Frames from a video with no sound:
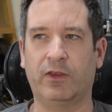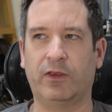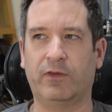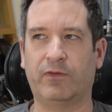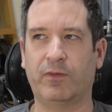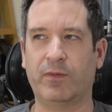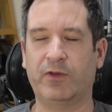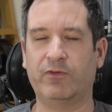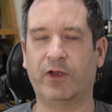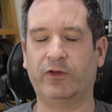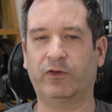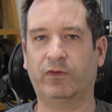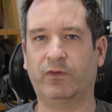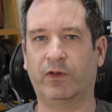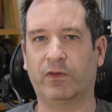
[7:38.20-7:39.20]
if the mid
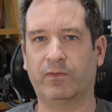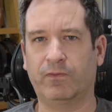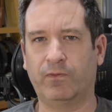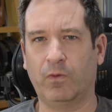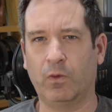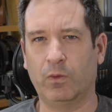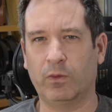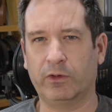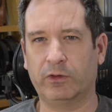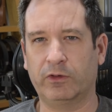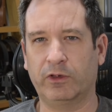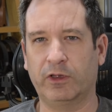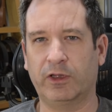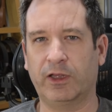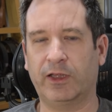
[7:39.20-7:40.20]
range is very forward,
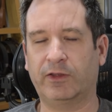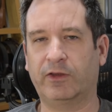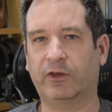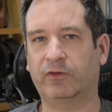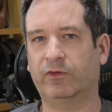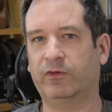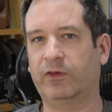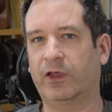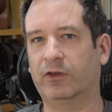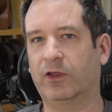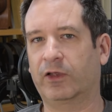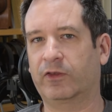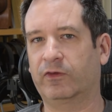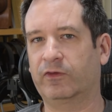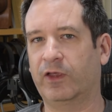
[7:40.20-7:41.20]
it doesn't sound
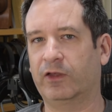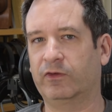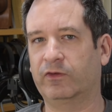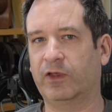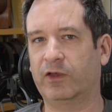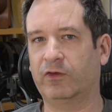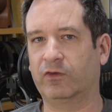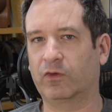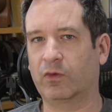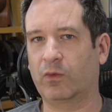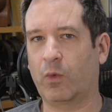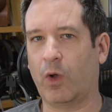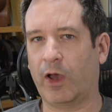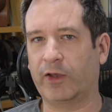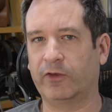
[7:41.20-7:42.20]
like the soundstage is
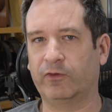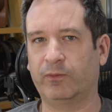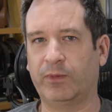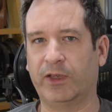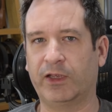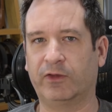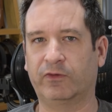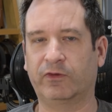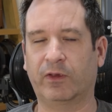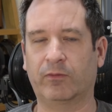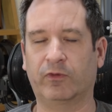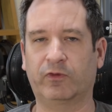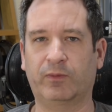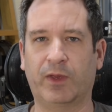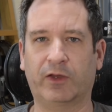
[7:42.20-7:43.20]
quite as big in some
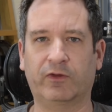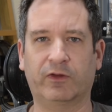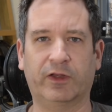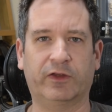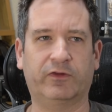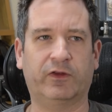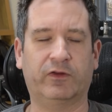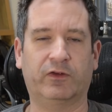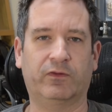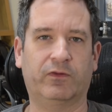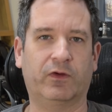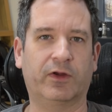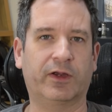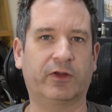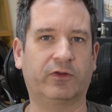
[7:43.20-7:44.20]
respects, unless there's a
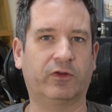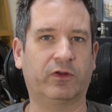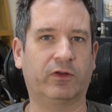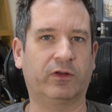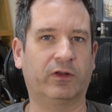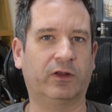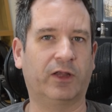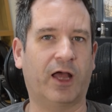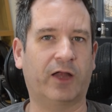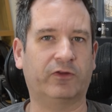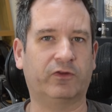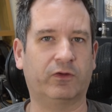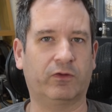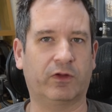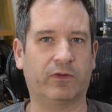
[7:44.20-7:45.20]
very
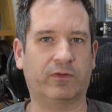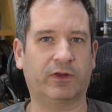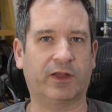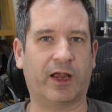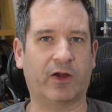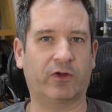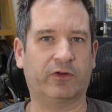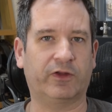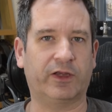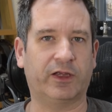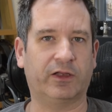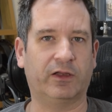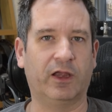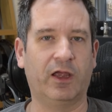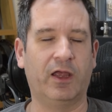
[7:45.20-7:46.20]
large degree of clarity
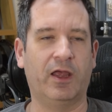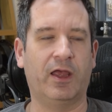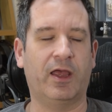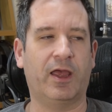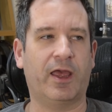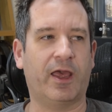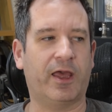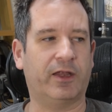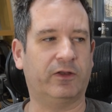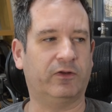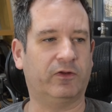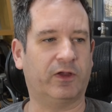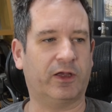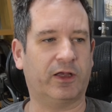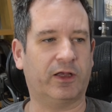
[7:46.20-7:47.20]
and we